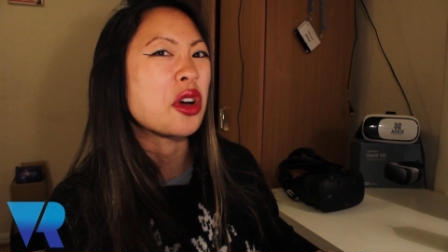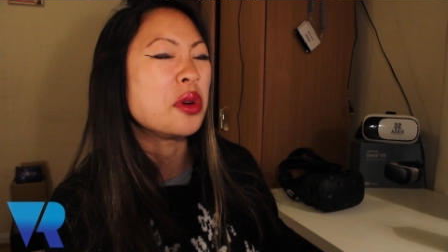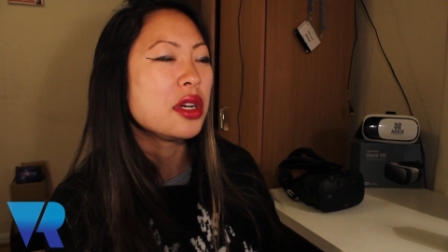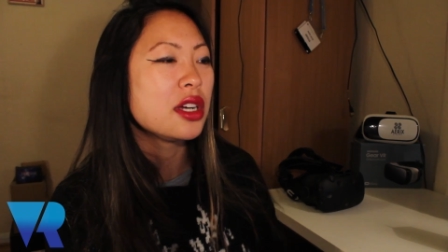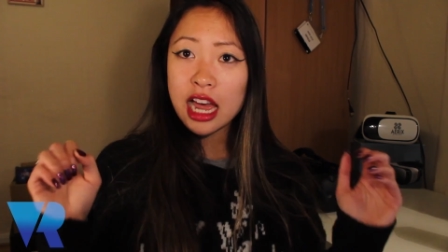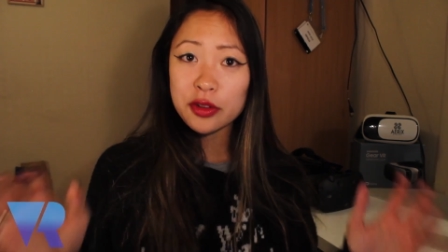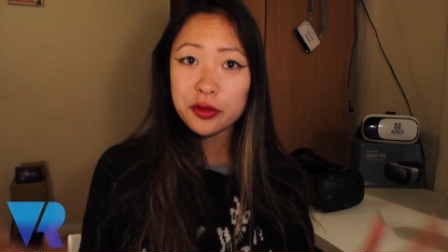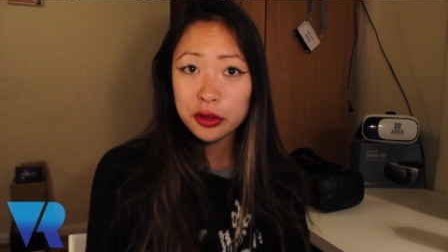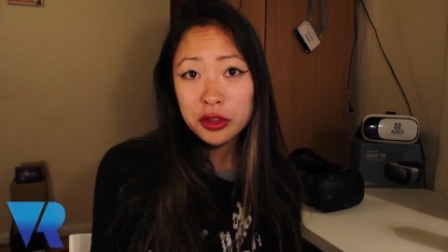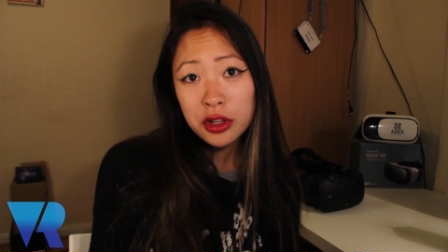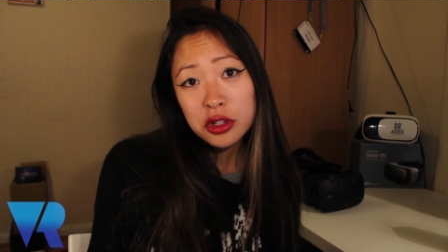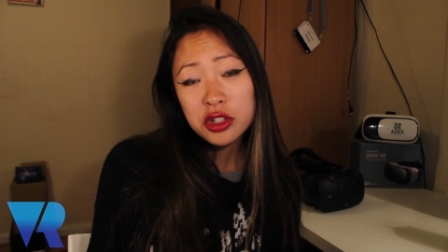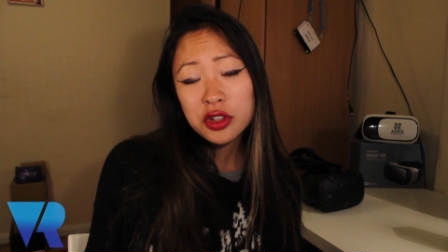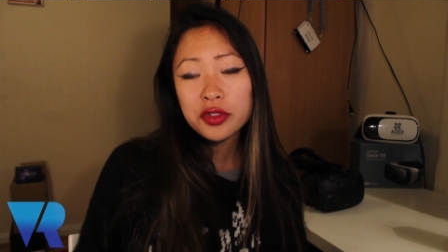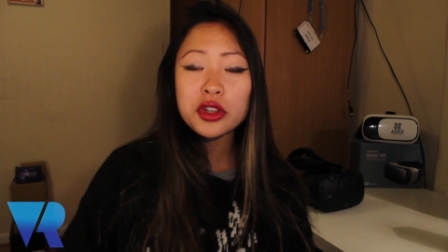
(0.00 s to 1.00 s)
know. And for
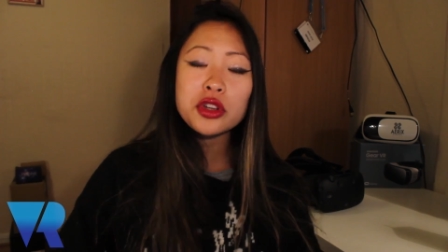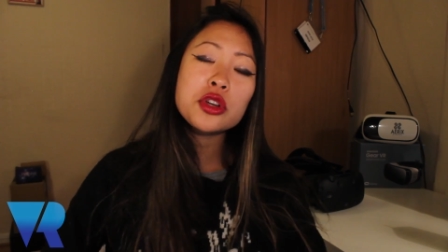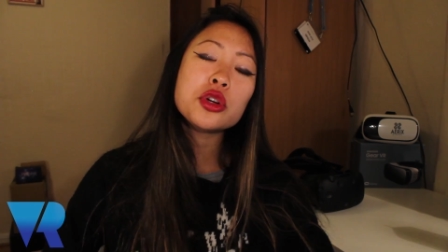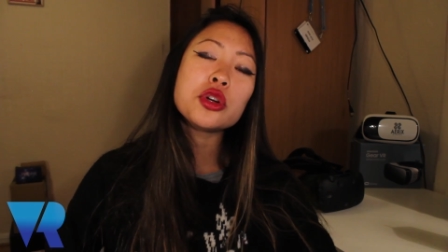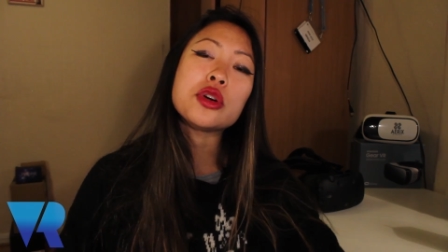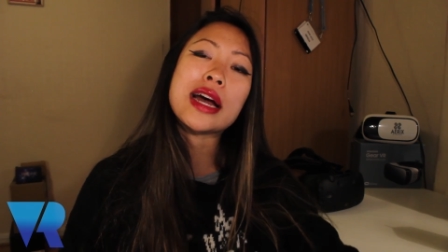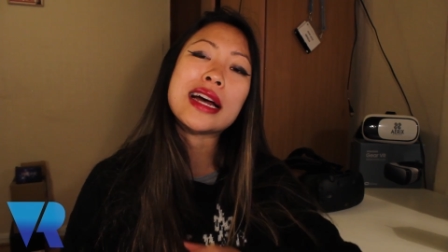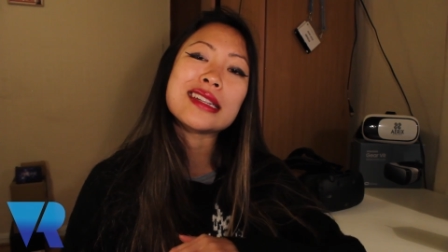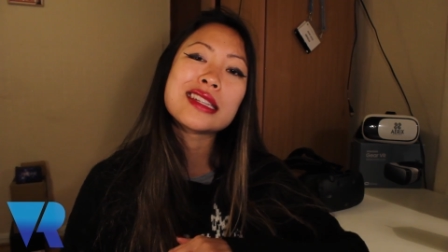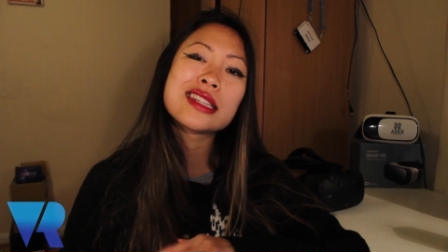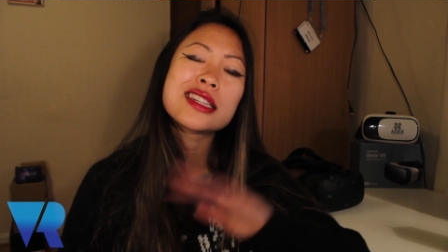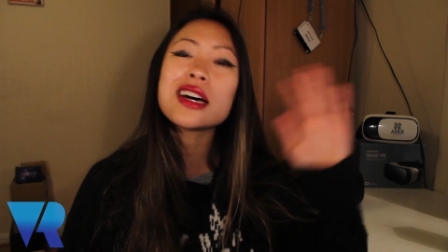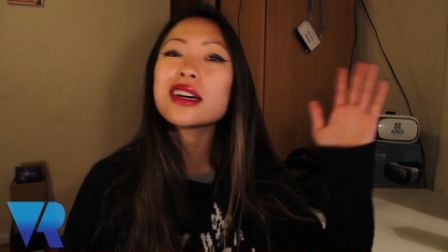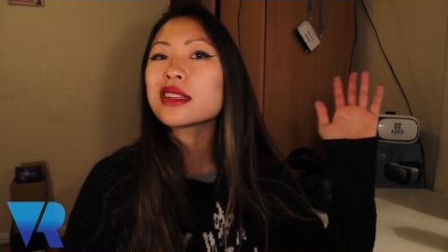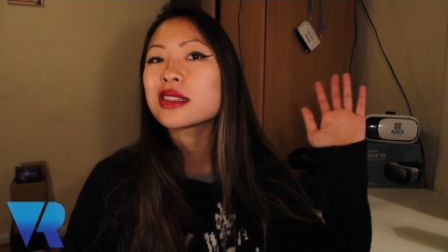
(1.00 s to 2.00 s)
those of you who had
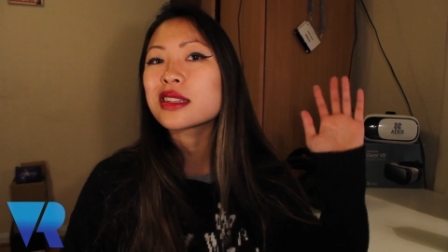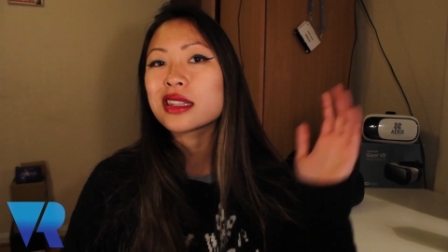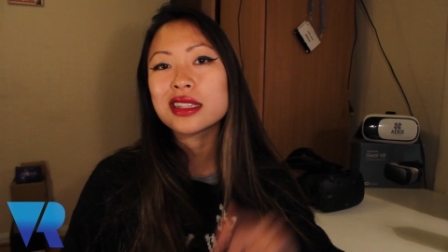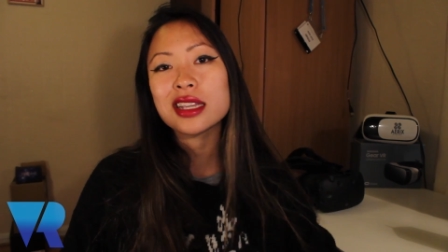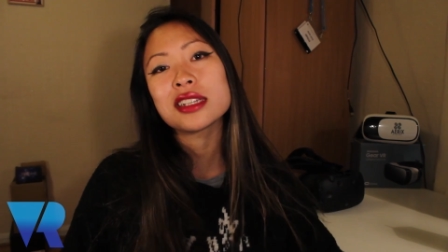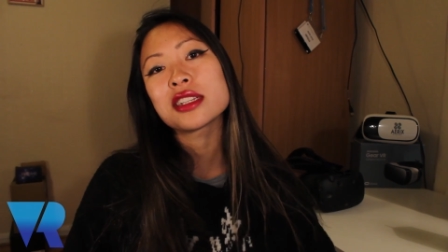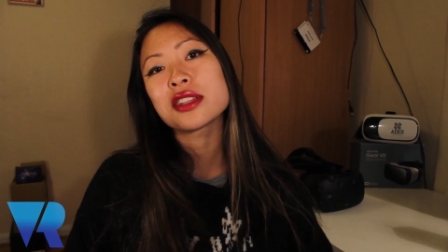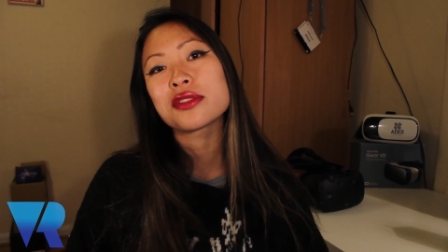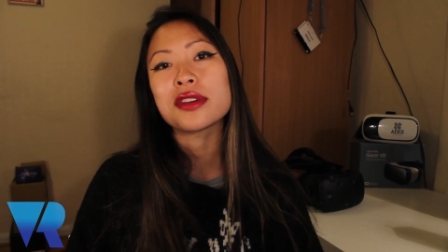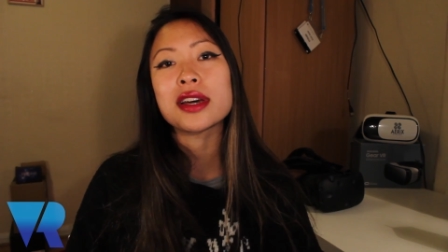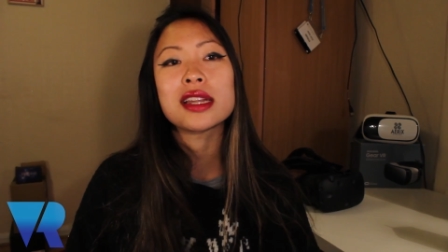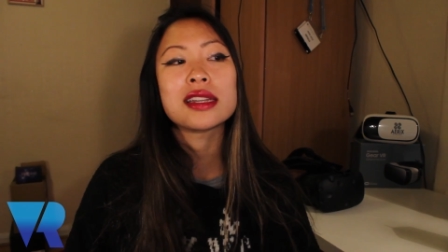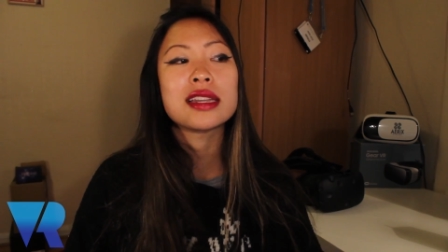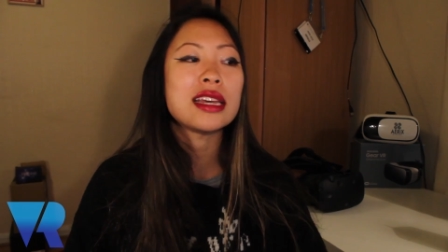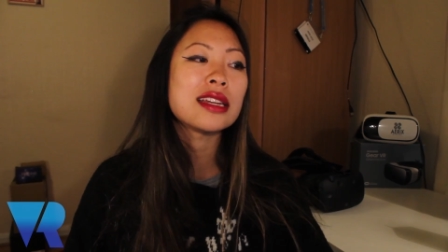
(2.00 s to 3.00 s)
tons and tons of
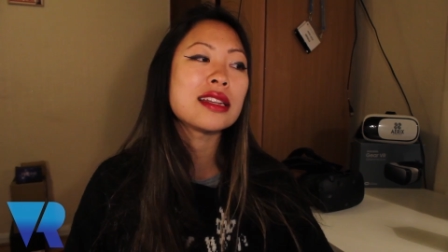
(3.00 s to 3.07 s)
fun